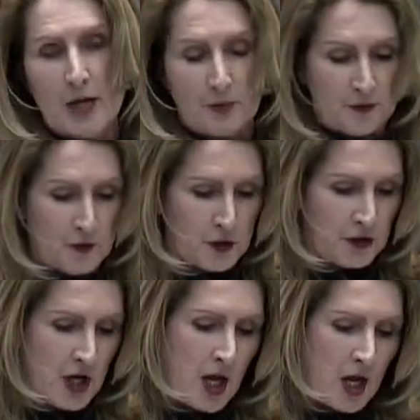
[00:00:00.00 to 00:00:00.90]
April
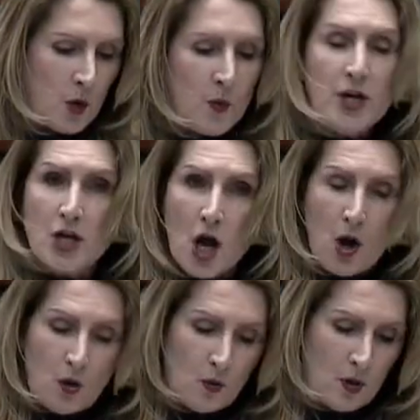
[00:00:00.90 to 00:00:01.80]
1st. We
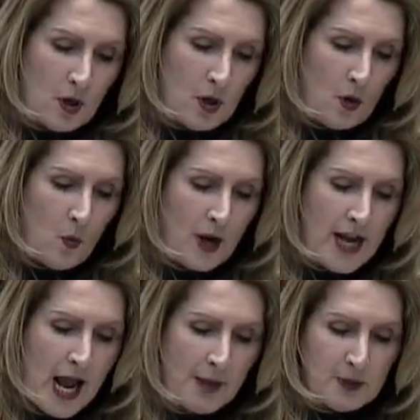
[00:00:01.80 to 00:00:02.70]
know
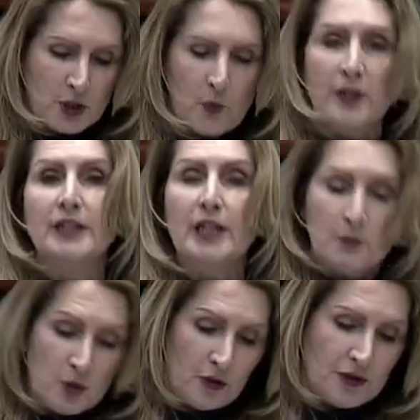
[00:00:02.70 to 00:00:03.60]
what happens when
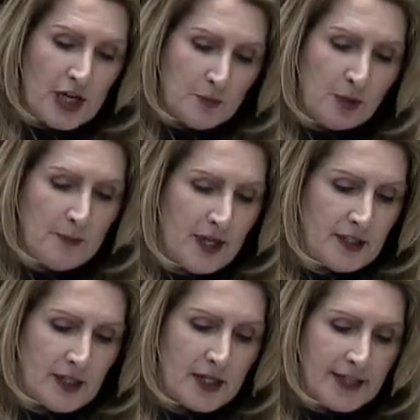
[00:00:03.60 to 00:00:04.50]
Liberals
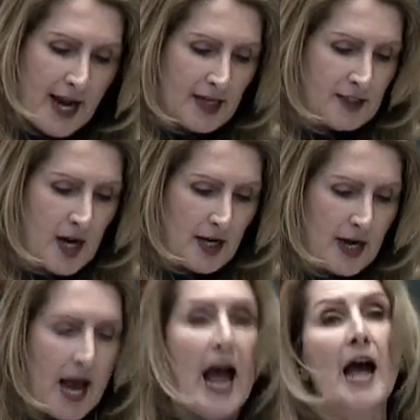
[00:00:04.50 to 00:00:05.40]
implement a tax
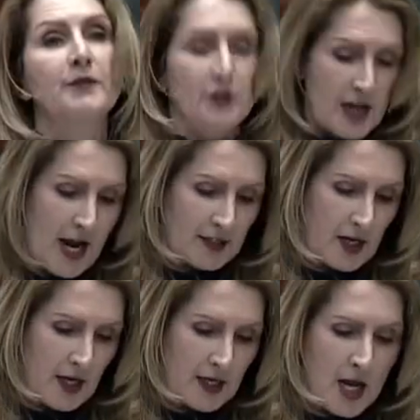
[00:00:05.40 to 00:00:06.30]
hike after tax
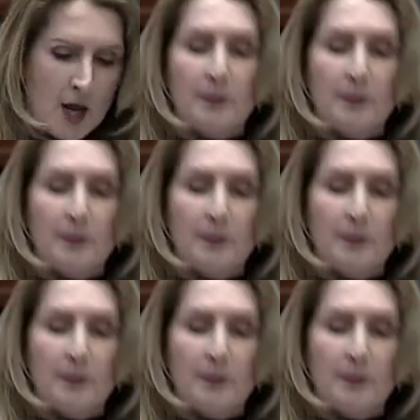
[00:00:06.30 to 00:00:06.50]
hike,